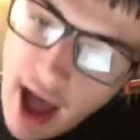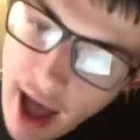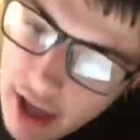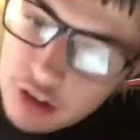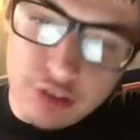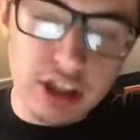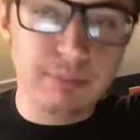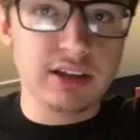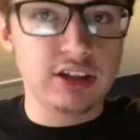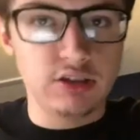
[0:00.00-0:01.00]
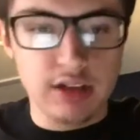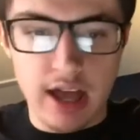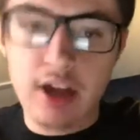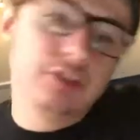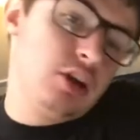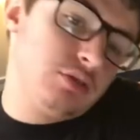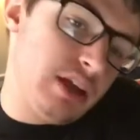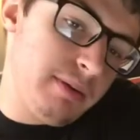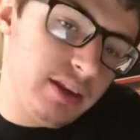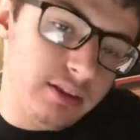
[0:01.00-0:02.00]
I don't know if they pin the New Day. I don't know if they
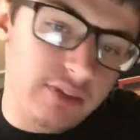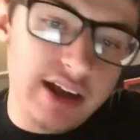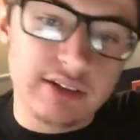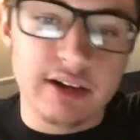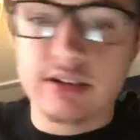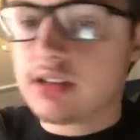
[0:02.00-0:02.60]
pin the Viking Raiders.